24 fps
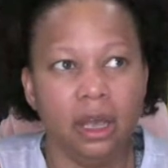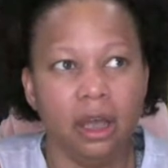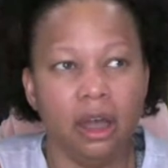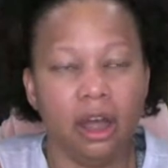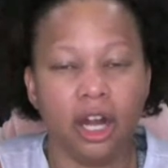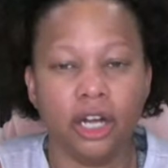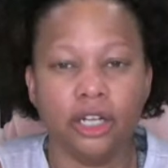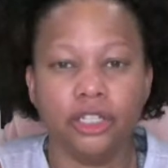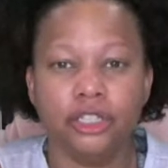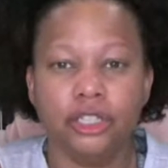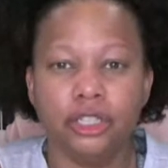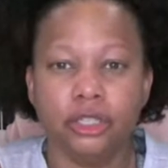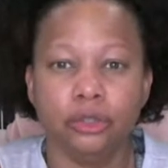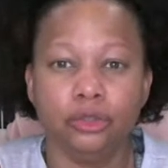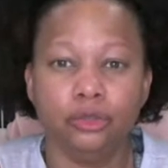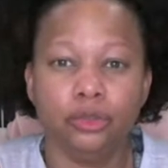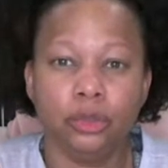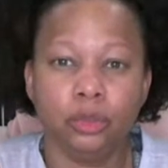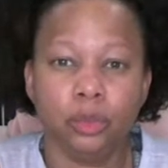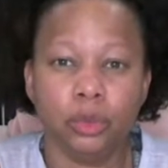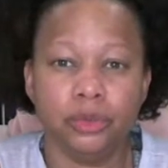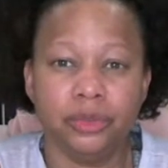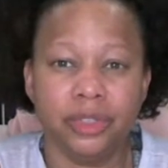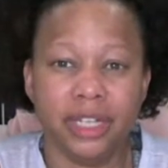Our
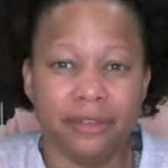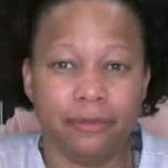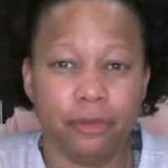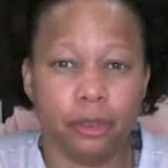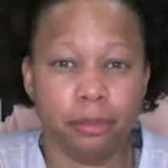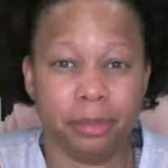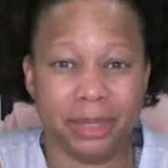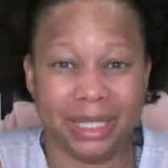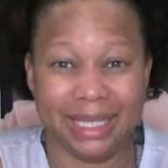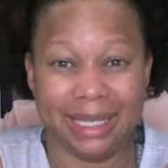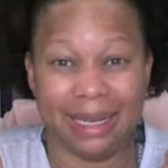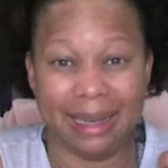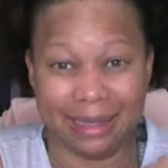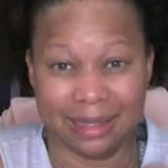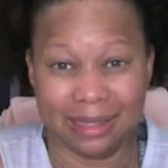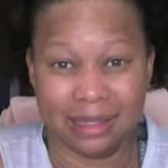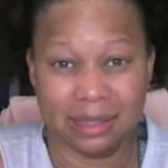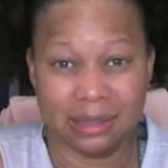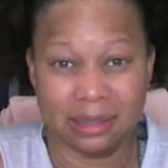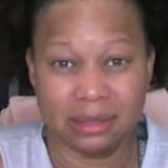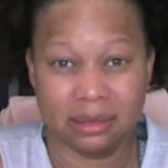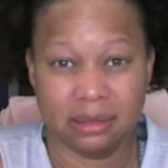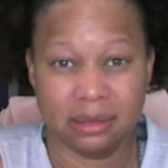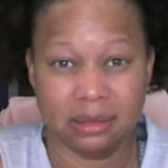children will never be
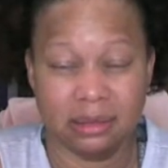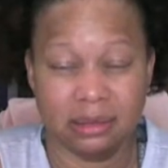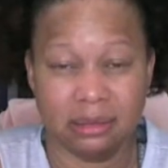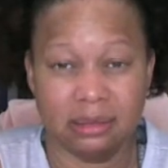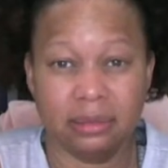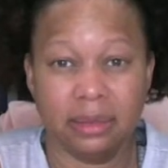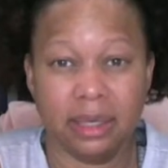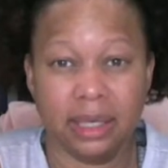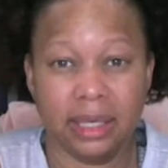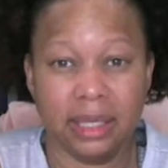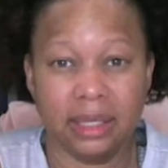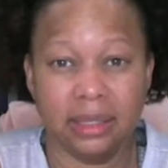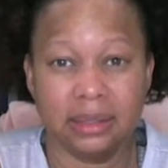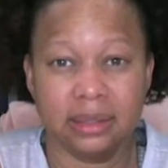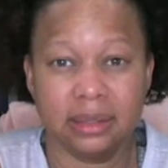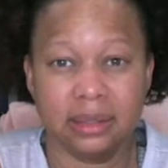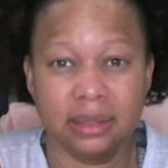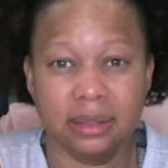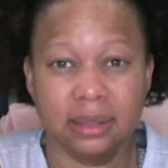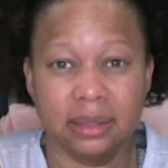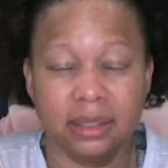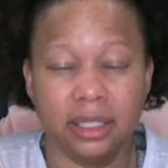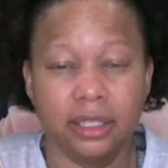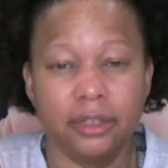us, right?
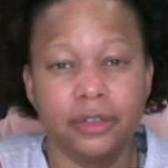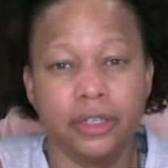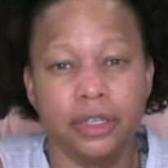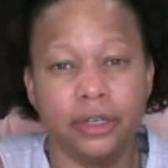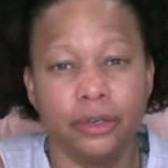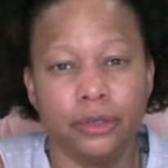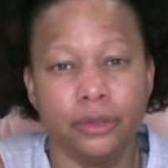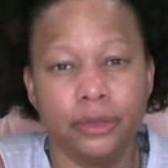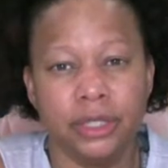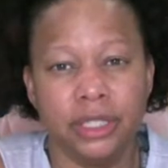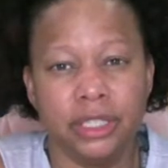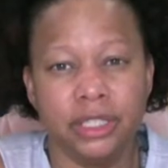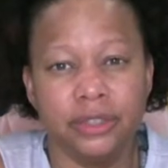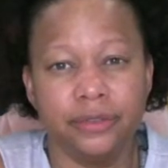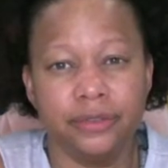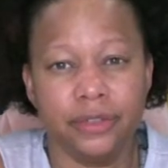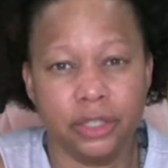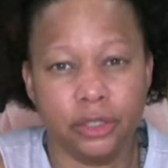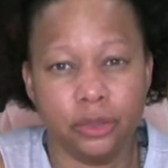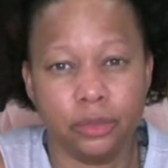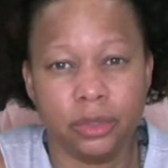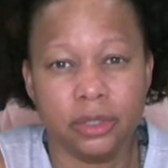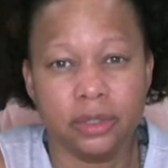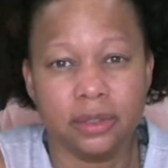They're their own
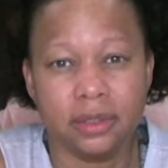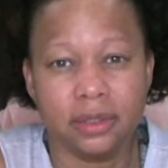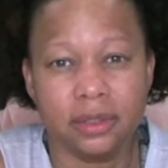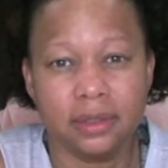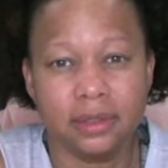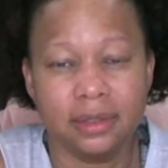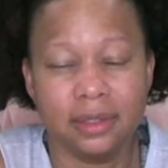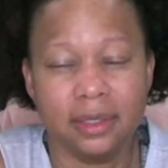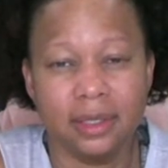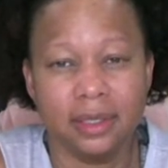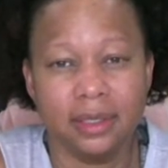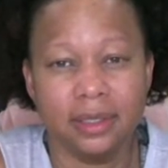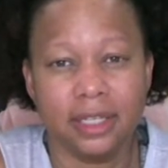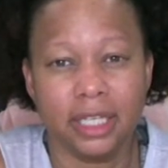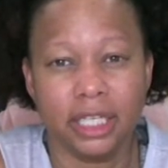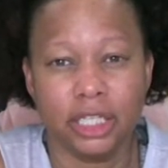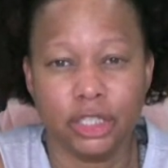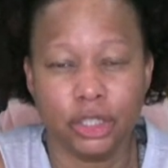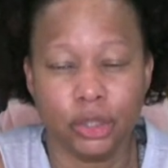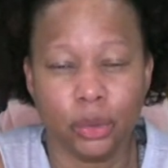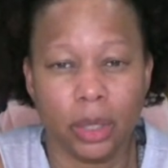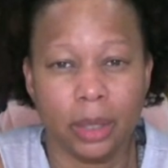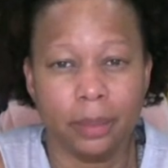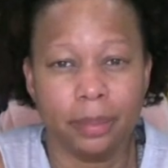individuals. They
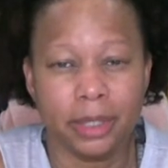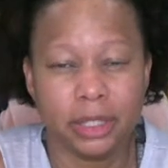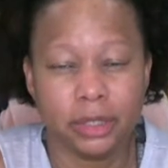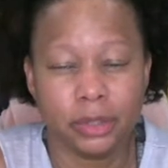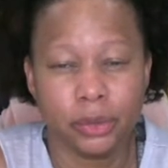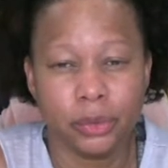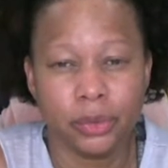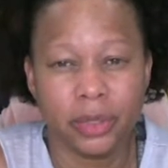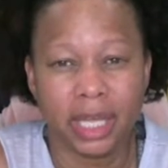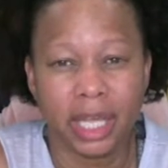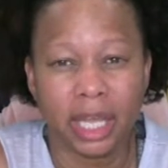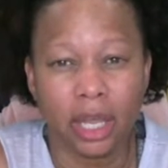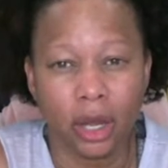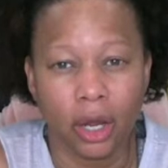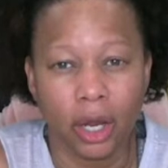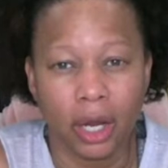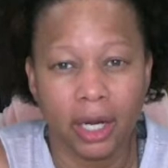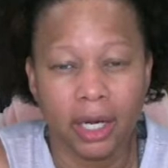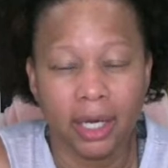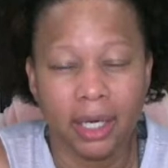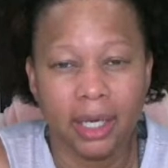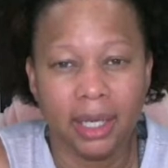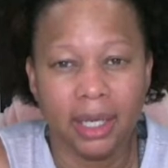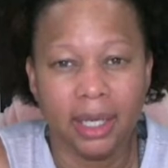show up as who they
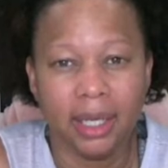are.